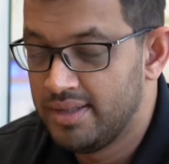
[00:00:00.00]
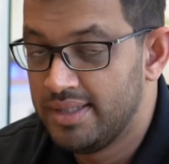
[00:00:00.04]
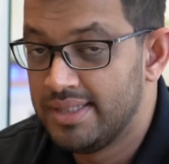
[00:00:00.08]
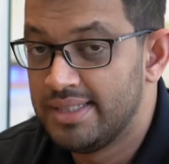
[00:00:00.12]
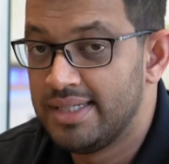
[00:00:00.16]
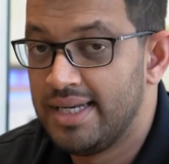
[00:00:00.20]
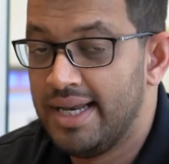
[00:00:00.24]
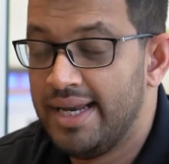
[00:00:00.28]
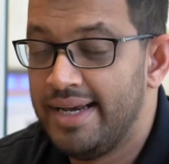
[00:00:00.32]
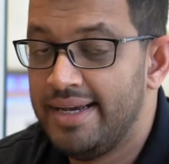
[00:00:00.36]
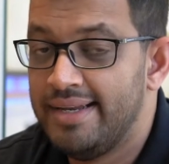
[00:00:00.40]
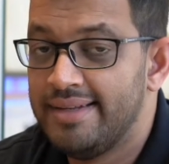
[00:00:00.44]

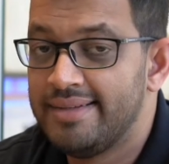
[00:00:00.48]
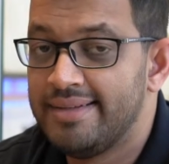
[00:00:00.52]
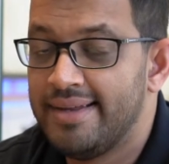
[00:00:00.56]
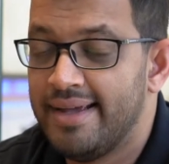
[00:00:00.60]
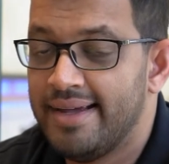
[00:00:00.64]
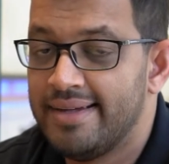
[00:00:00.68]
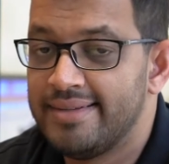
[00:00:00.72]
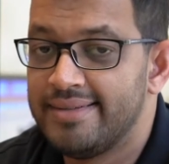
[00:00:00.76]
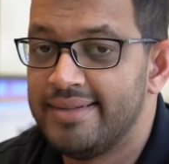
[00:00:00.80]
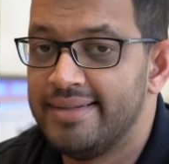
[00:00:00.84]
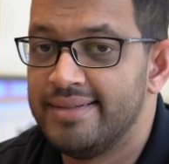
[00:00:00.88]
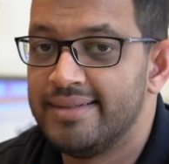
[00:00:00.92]
This lady's
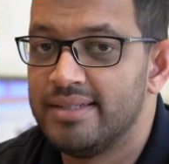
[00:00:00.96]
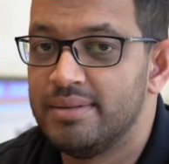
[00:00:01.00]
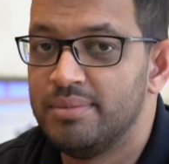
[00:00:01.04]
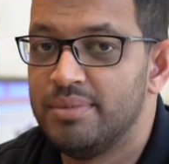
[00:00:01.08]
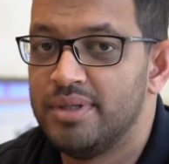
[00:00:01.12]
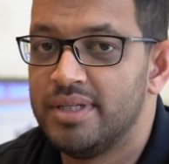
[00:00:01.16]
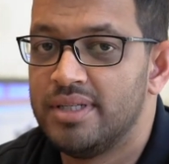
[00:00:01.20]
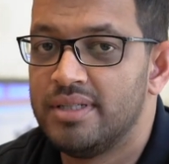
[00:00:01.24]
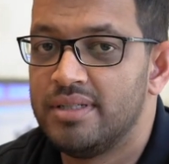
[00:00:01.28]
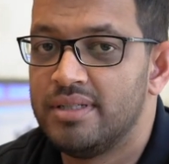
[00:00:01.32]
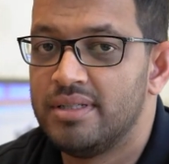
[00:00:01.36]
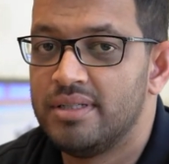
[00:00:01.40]
accent's a
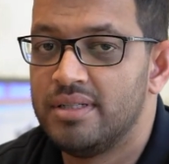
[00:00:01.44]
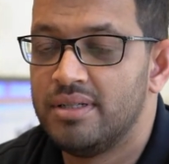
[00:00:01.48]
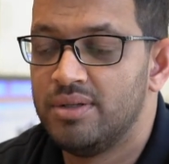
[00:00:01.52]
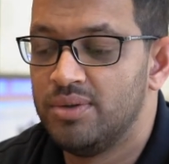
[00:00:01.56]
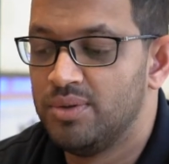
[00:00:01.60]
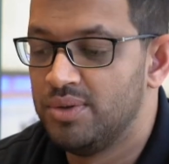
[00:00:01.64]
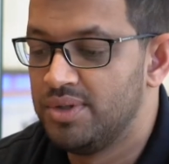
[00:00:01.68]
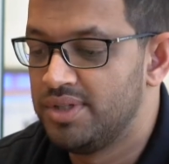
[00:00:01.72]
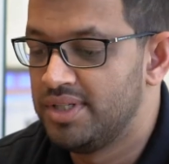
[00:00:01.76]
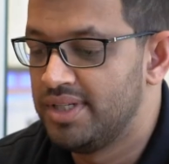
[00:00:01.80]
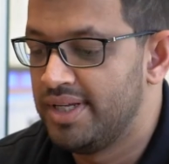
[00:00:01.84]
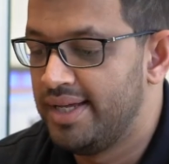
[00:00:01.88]
bit
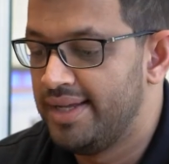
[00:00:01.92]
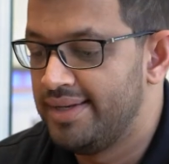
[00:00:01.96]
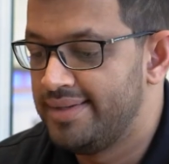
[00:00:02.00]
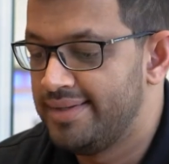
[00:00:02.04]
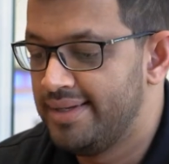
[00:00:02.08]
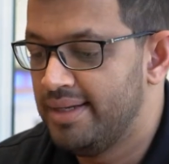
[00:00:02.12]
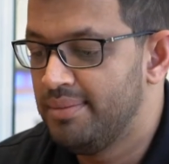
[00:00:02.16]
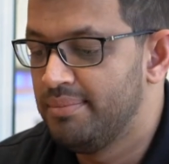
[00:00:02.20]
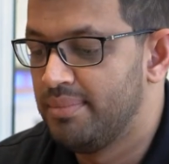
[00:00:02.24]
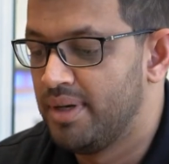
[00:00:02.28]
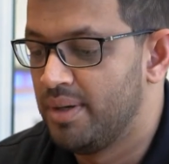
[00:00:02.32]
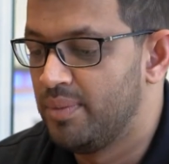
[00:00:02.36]

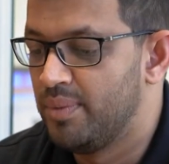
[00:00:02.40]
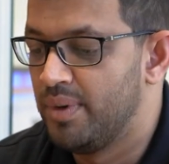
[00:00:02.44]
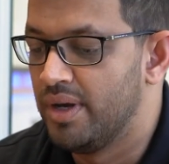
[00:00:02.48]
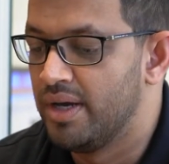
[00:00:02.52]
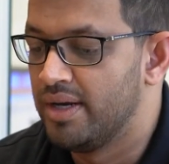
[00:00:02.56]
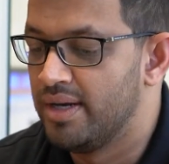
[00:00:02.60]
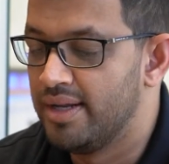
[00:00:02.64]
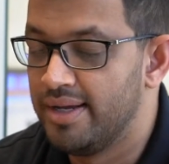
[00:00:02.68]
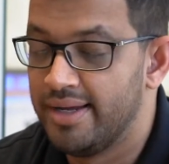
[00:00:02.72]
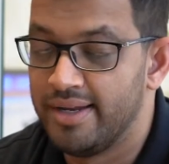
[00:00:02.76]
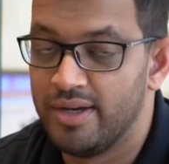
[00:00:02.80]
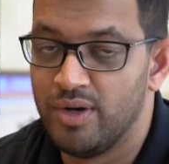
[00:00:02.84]
nauseating, but we're
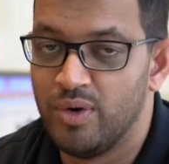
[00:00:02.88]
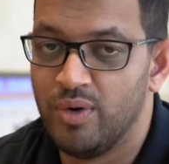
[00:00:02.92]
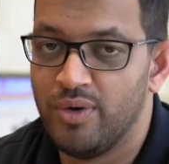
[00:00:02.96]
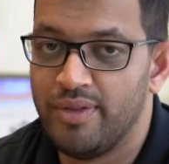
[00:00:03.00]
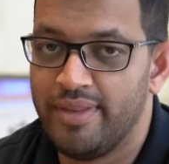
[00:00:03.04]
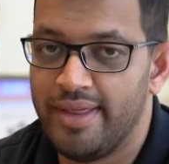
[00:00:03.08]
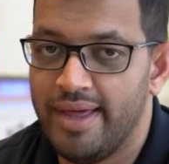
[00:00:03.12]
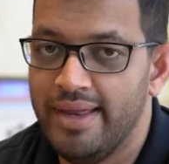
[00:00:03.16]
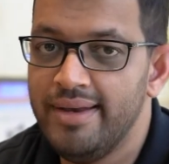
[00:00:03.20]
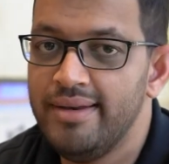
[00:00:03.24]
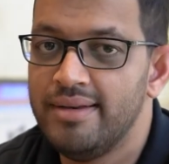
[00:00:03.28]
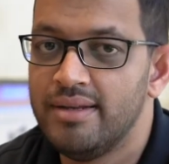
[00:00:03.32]
going to
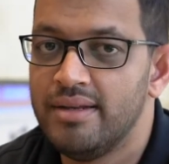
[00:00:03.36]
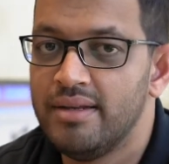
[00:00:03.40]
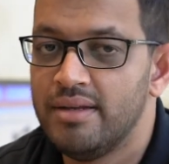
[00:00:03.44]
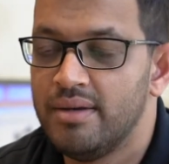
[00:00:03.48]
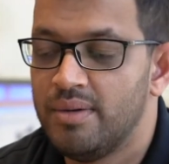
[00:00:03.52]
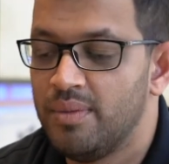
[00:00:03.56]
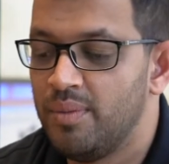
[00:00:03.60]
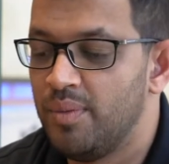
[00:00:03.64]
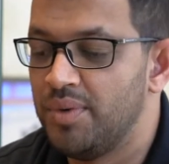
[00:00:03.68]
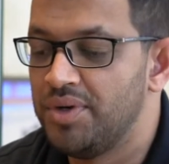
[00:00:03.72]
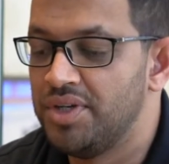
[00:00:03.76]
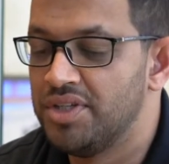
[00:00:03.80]
ignore that.
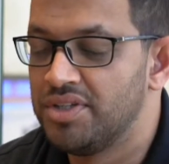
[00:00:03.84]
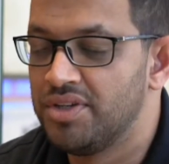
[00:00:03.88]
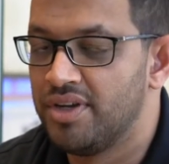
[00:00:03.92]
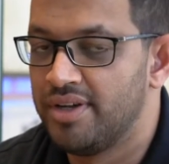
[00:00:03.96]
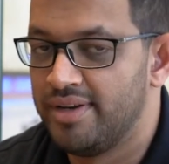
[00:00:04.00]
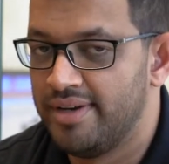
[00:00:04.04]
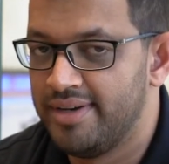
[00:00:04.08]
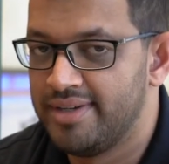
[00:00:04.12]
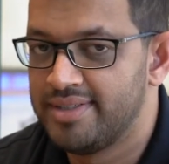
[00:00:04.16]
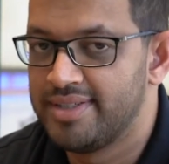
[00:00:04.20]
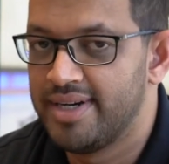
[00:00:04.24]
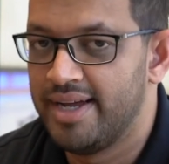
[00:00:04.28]
We're just
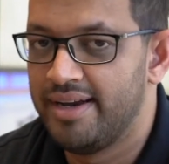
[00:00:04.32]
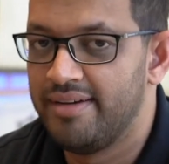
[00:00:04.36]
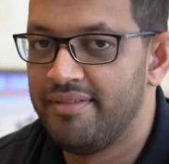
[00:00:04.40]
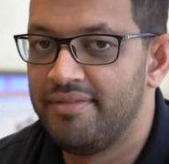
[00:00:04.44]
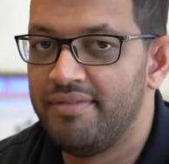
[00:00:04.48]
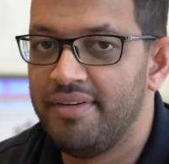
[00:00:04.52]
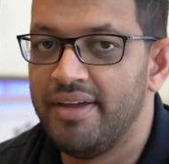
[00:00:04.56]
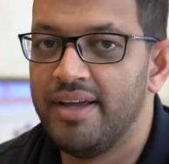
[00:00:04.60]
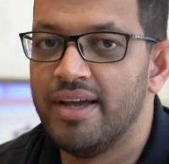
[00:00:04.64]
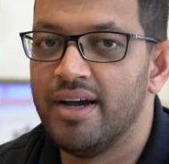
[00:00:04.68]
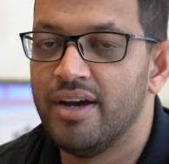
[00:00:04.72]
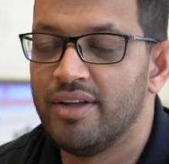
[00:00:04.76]
going to try
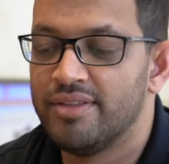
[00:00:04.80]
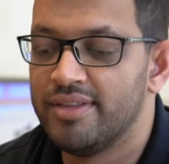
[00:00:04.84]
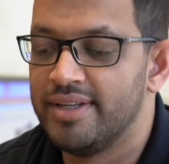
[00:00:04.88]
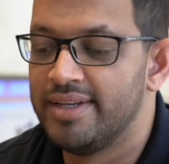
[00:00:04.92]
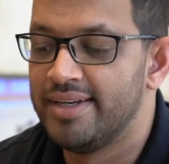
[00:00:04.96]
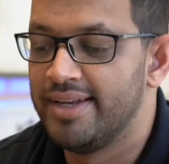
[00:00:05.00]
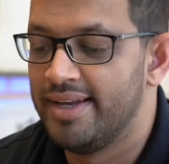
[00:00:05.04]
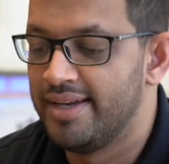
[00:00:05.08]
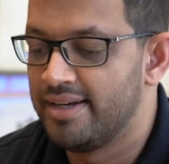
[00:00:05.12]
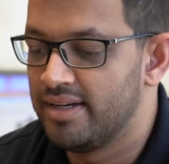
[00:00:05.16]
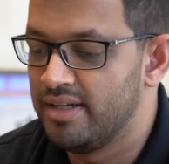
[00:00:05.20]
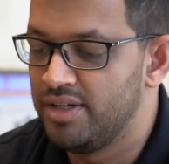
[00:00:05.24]
and figure out the
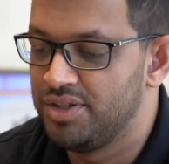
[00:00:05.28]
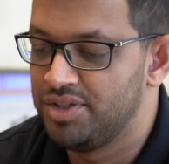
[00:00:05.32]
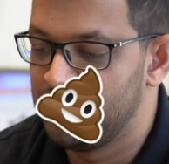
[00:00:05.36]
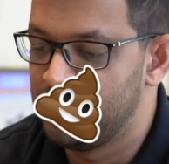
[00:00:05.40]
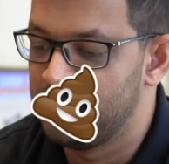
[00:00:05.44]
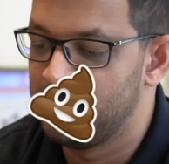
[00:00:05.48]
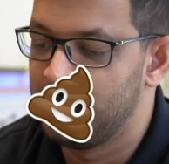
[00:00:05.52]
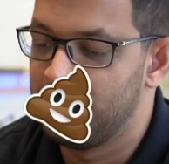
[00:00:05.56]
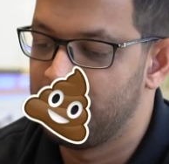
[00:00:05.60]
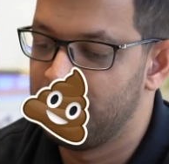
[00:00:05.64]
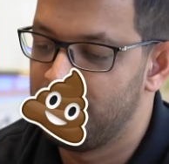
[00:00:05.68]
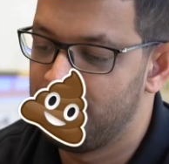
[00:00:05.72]
dental
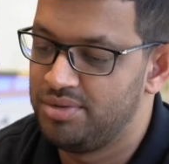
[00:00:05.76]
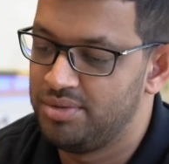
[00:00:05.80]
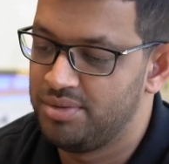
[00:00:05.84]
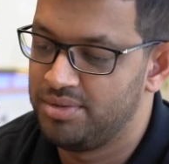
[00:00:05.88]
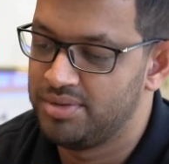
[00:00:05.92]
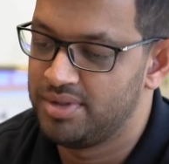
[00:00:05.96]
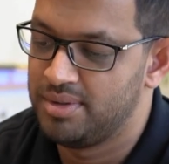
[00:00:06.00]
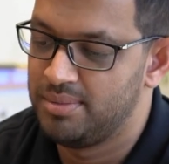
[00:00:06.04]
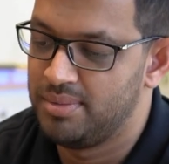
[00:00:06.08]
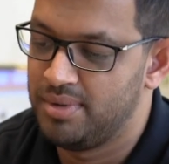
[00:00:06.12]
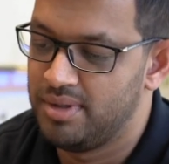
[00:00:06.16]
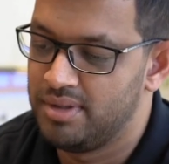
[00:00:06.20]
she
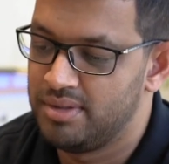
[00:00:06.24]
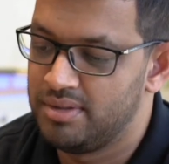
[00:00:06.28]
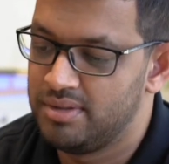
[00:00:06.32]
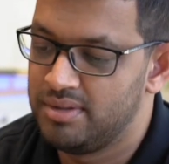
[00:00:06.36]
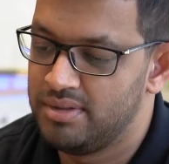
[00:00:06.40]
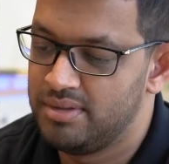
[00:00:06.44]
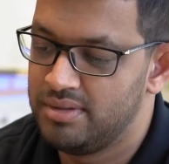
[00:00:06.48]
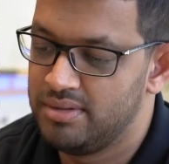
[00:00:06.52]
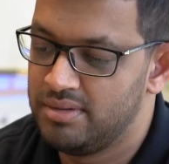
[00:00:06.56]
talks about.